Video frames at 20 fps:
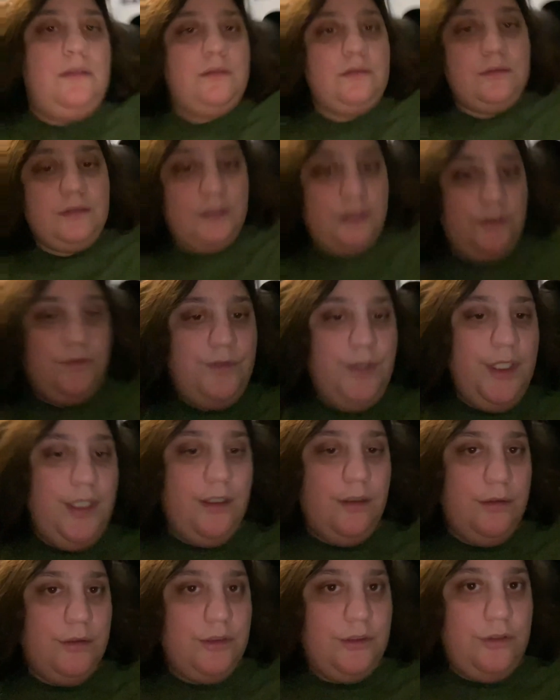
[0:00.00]
This
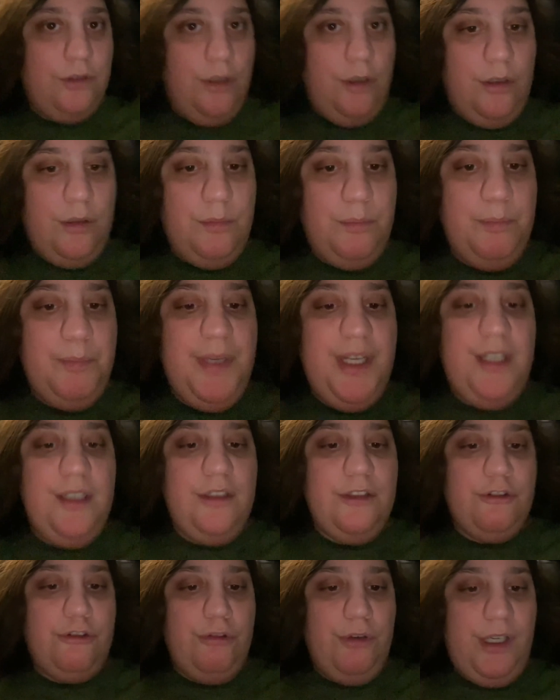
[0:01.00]
video is called
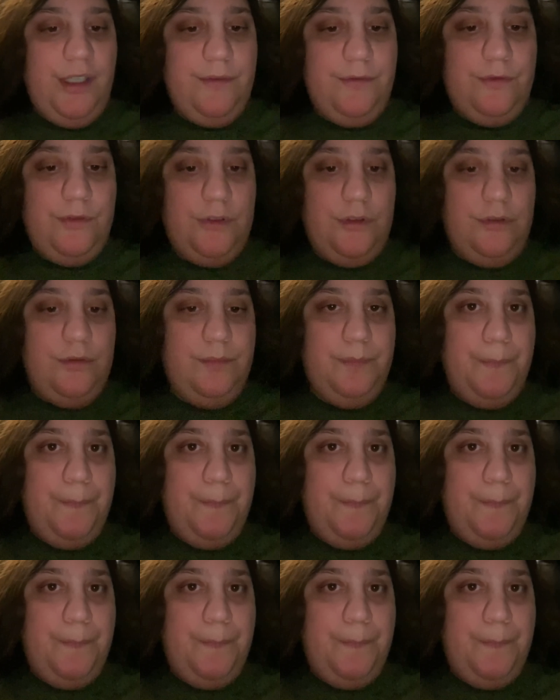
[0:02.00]
Being Grateful